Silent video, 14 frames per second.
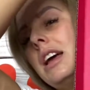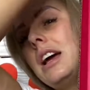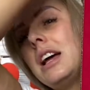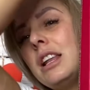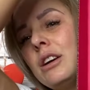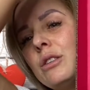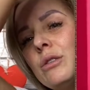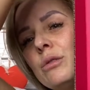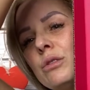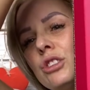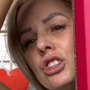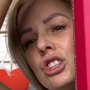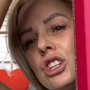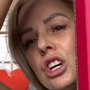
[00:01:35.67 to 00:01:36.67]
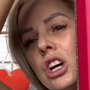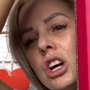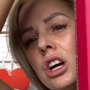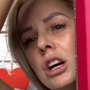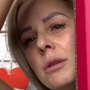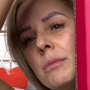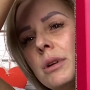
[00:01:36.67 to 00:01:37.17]
Hello,
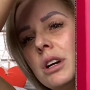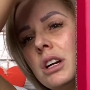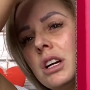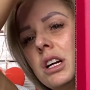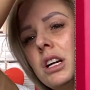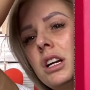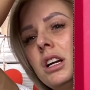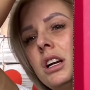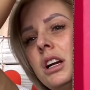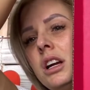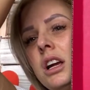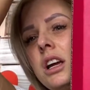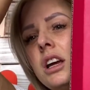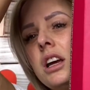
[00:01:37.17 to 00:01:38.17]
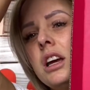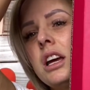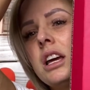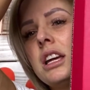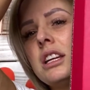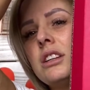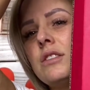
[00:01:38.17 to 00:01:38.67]
Charmer
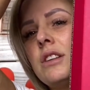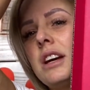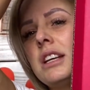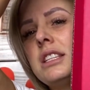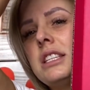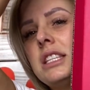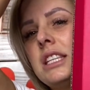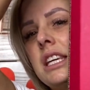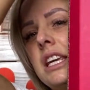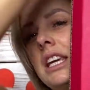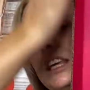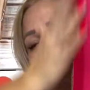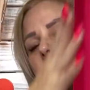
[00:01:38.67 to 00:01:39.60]
and I did not see